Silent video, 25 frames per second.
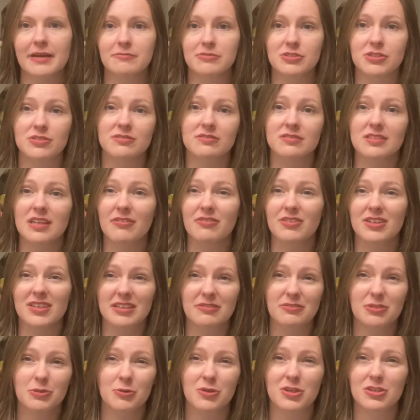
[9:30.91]
So definitely
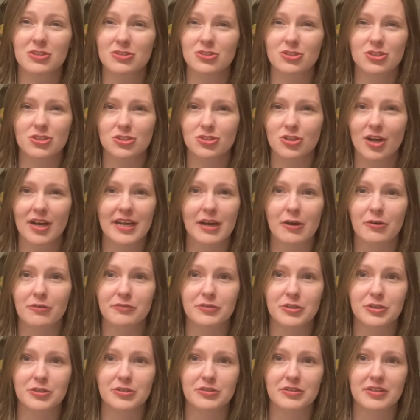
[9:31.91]
if you want to just try out a
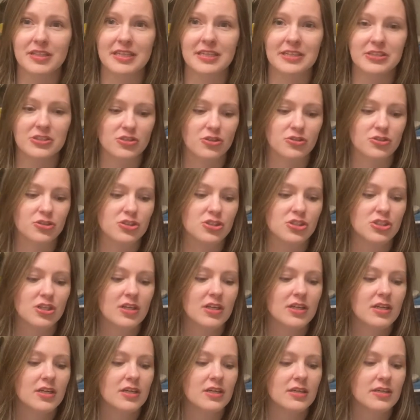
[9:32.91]
few new things, or just
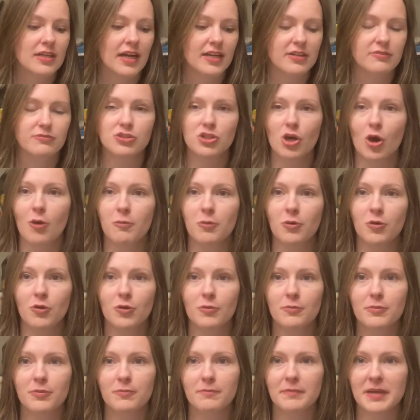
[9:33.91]
kind of top
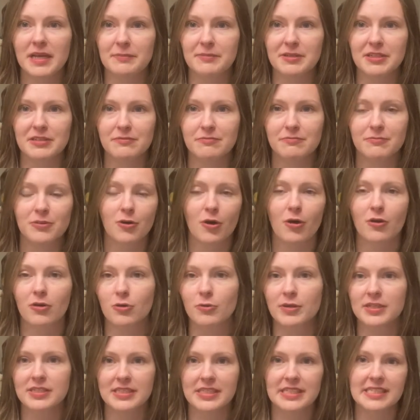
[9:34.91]
up, maybe you've got a
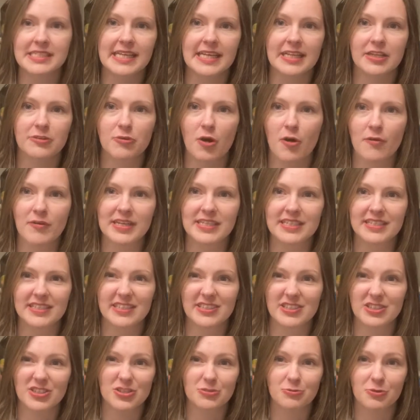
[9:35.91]
quick detailer already
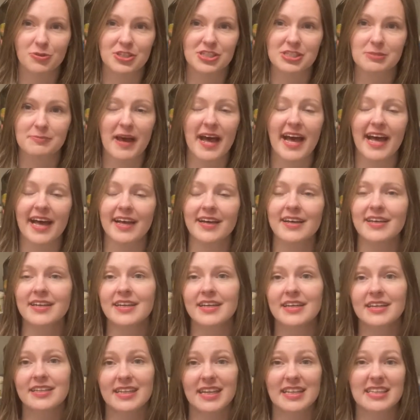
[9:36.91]
and you just want a spare,
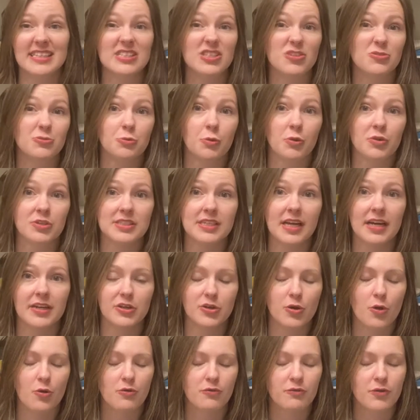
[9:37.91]
then it's a good one to kind
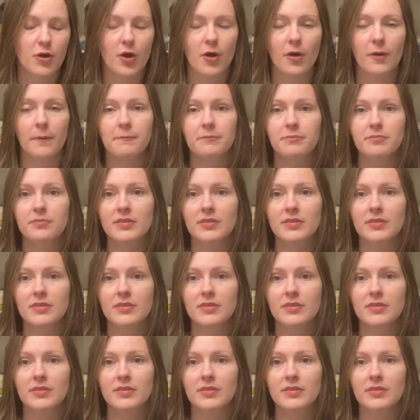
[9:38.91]
of go for.